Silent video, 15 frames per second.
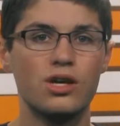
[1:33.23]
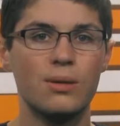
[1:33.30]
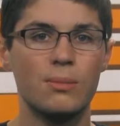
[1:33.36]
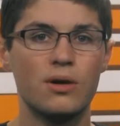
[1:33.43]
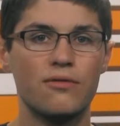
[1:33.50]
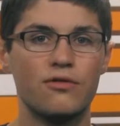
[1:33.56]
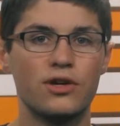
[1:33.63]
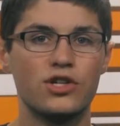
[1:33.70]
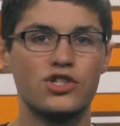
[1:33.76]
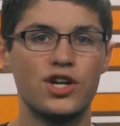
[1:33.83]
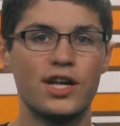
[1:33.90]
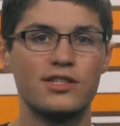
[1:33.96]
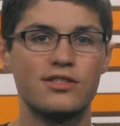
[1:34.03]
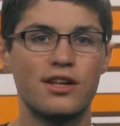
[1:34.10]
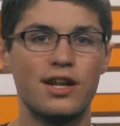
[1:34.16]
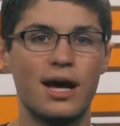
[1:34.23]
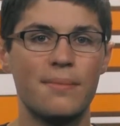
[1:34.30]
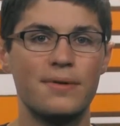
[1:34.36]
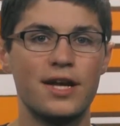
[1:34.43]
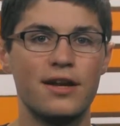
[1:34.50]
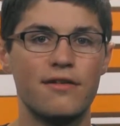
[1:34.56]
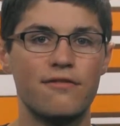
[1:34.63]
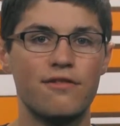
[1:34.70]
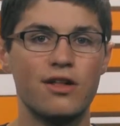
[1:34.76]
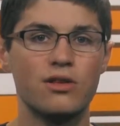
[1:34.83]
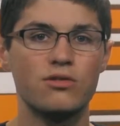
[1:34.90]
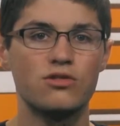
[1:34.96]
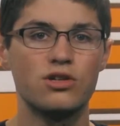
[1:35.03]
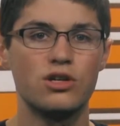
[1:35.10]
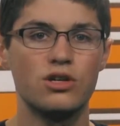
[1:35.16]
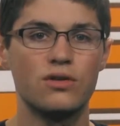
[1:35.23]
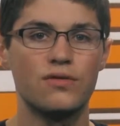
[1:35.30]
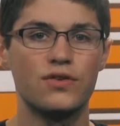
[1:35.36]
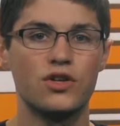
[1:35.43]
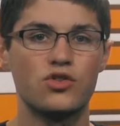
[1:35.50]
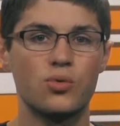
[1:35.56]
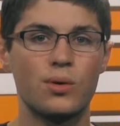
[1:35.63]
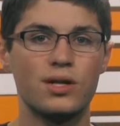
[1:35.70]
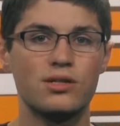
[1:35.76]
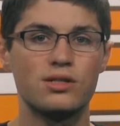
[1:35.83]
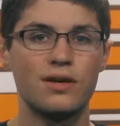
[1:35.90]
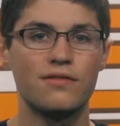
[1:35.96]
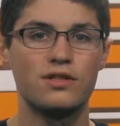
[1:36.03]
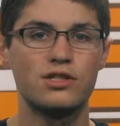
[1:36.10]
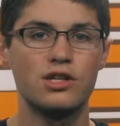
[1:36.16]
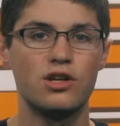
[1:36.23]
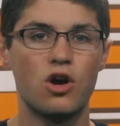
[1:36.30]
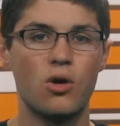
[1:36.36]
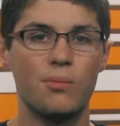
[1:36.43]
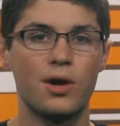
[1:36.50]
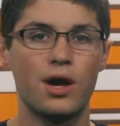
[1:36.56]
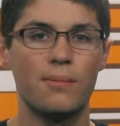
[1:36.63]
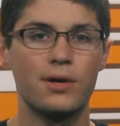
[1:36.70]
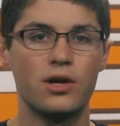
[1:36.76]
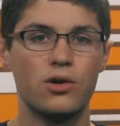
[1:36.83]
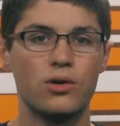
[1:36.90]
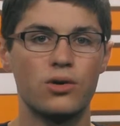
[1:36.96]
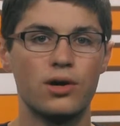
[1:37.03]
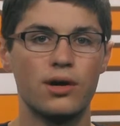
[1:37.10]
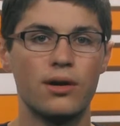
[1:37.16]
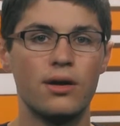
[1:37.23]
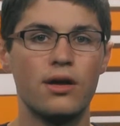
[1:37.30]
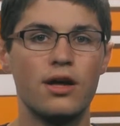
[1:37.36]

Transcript: email for a chance to nominate a fellow senior for the 2017 Homecoming Court.